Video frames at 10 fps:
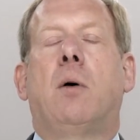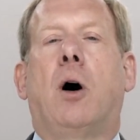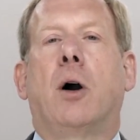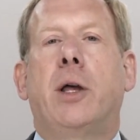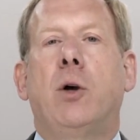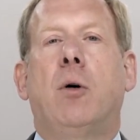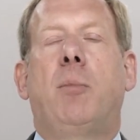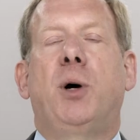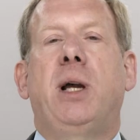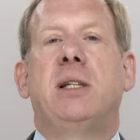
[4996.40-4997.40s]

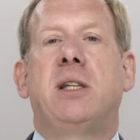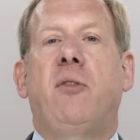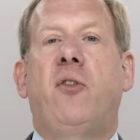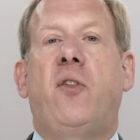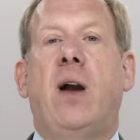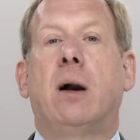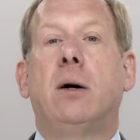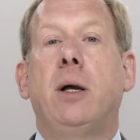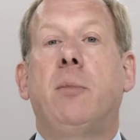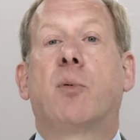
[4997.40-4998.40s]
arguably is a
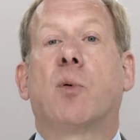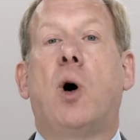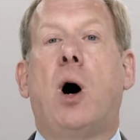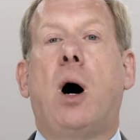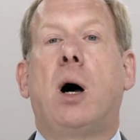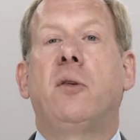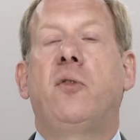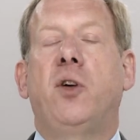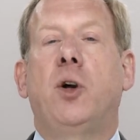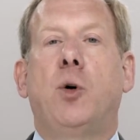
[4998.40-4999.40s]
fairly broad
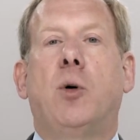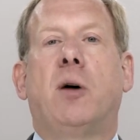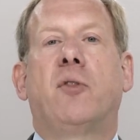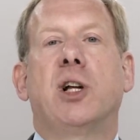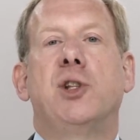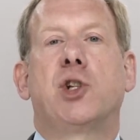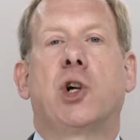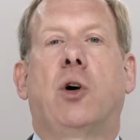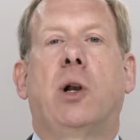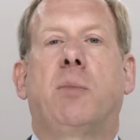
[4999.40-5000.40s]
view of
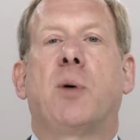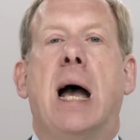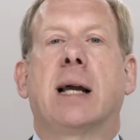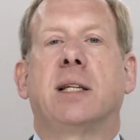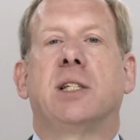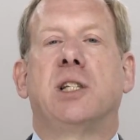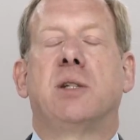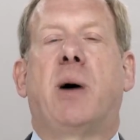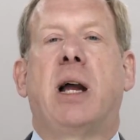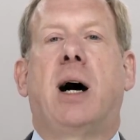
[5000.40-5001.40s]
concerted
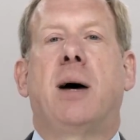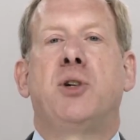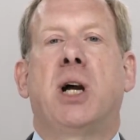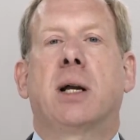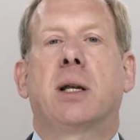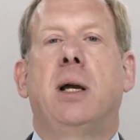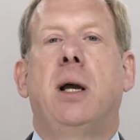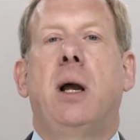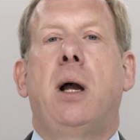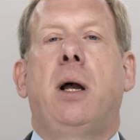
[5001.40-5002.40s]
practices by object.
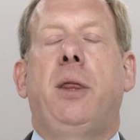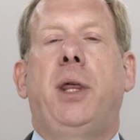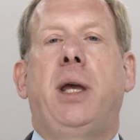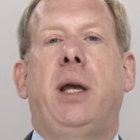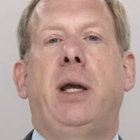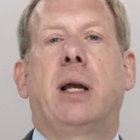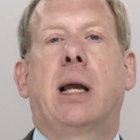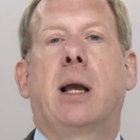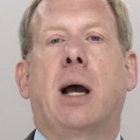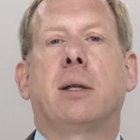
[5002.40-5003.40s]
The
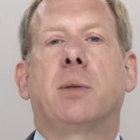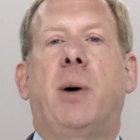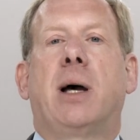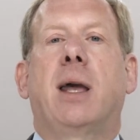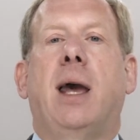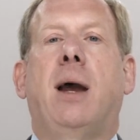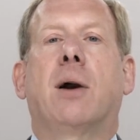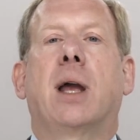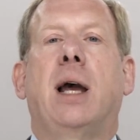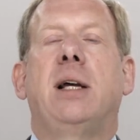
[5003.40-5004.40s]
carte
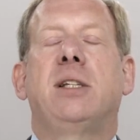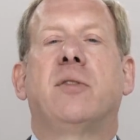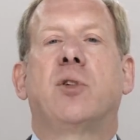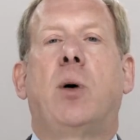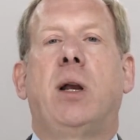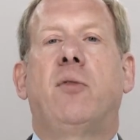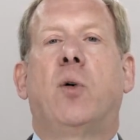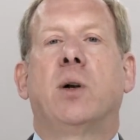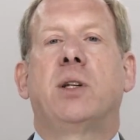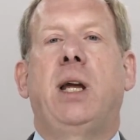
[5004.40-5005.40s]
bancaire case of
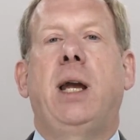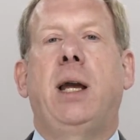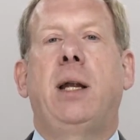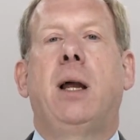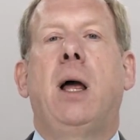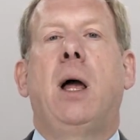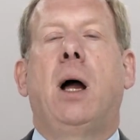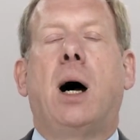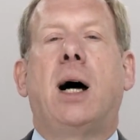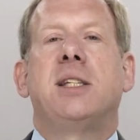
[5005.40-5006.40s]
2014
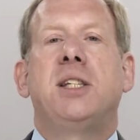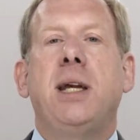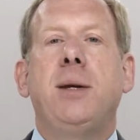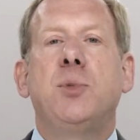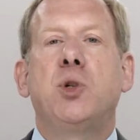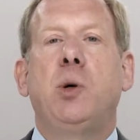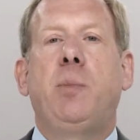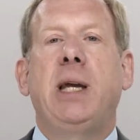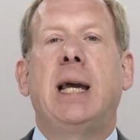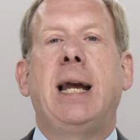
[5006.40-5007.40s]
seems to
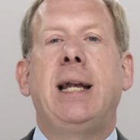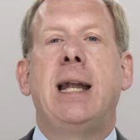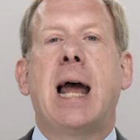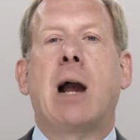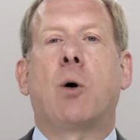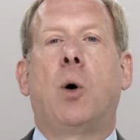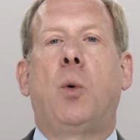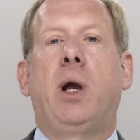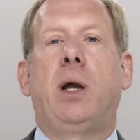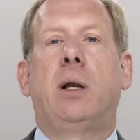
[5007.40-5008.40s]
be a
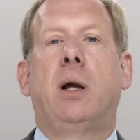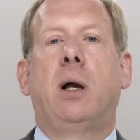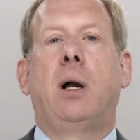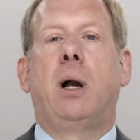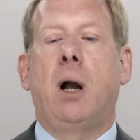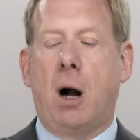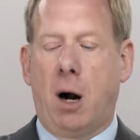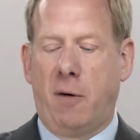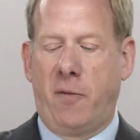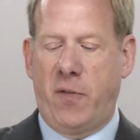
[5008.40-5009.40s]
narrowing
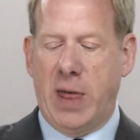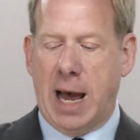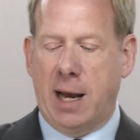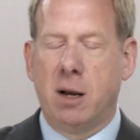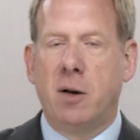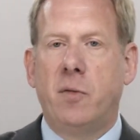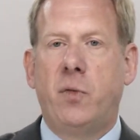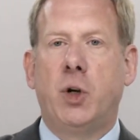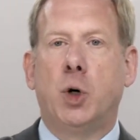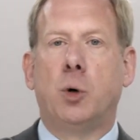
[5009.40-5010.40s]
of that
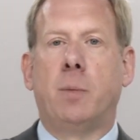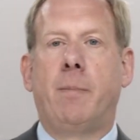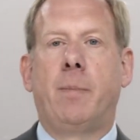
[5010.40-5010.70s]
view.